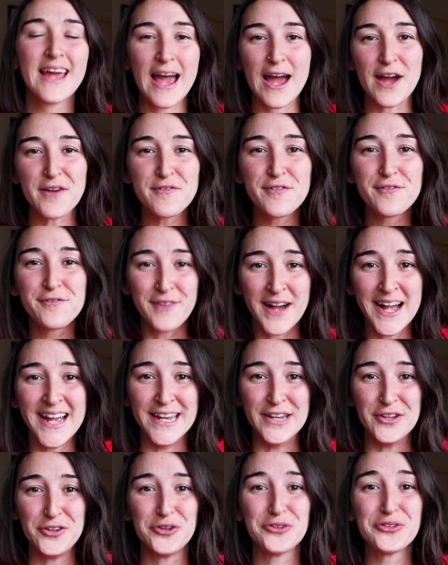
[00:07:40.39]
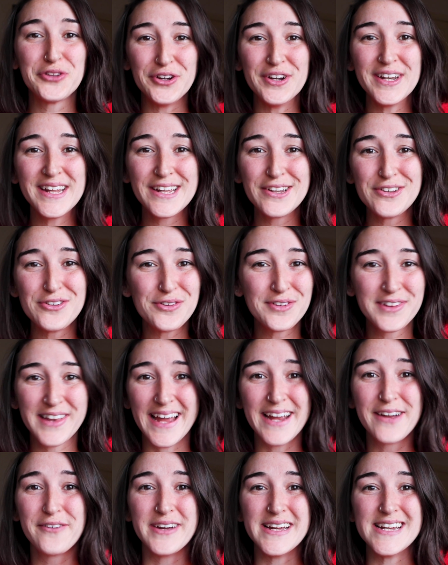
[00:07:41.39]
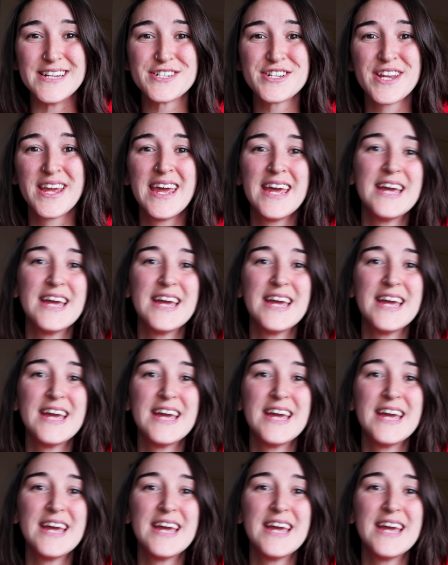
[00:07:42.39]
have fun. You're learning a new language.